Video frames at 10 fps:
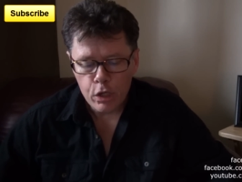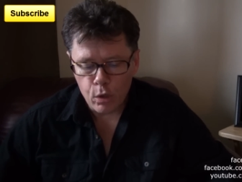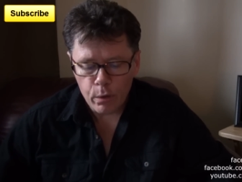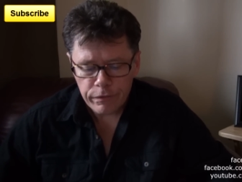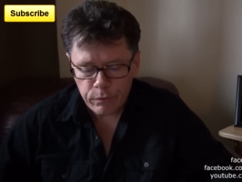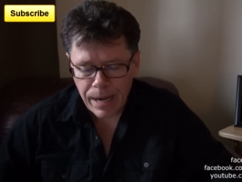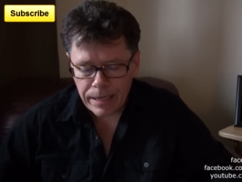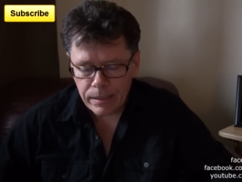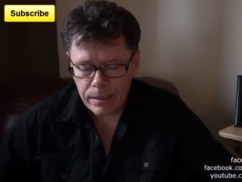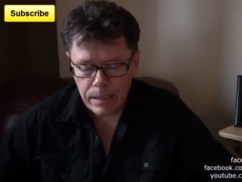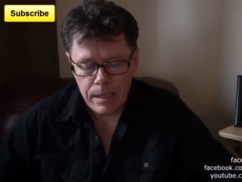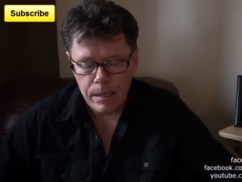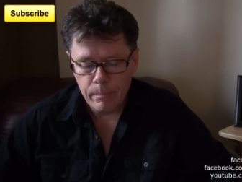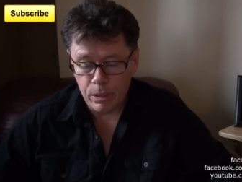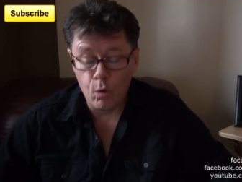Your friend,
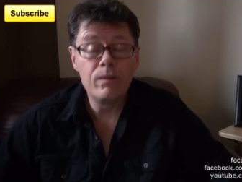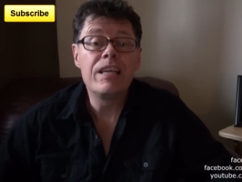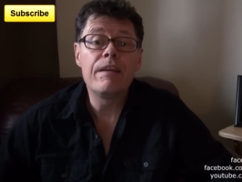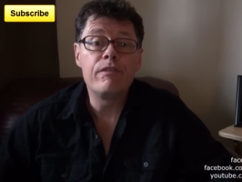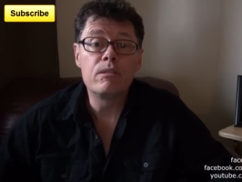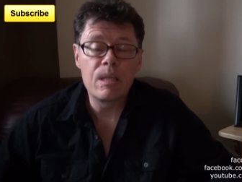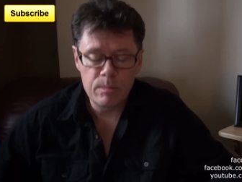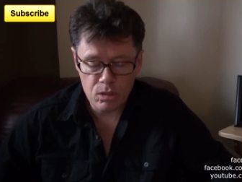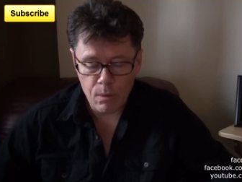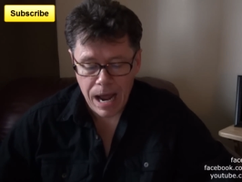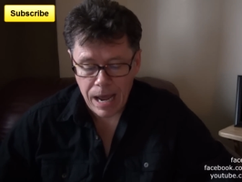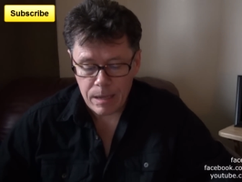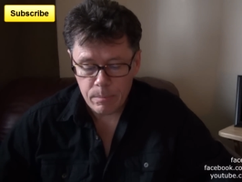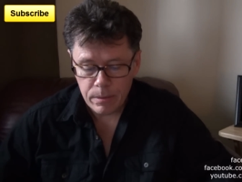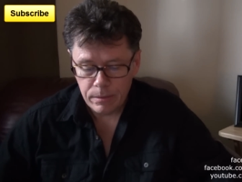but only if you
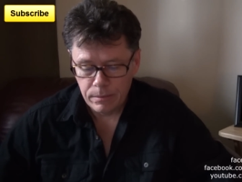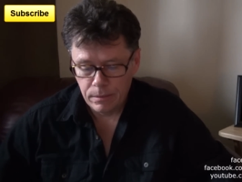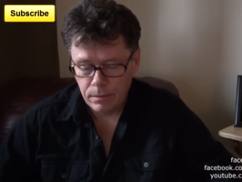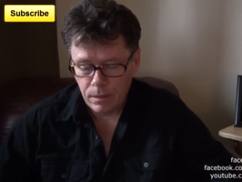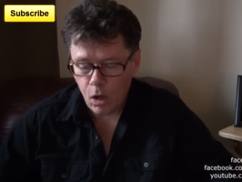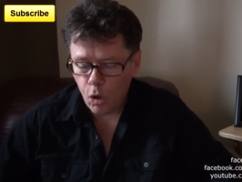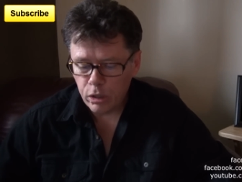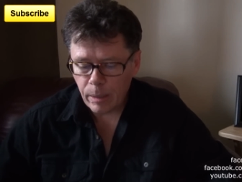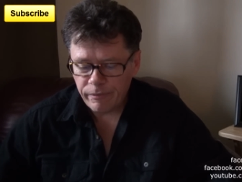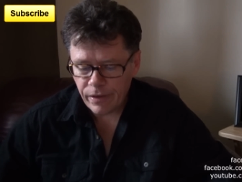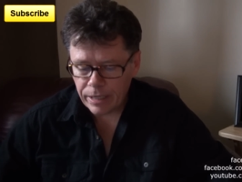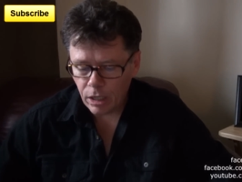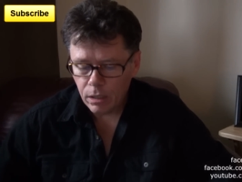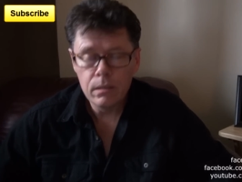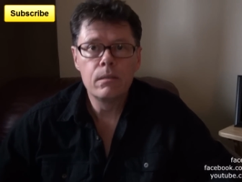subscribe, hold up
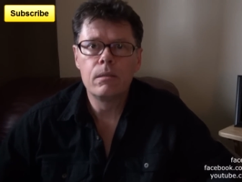finger,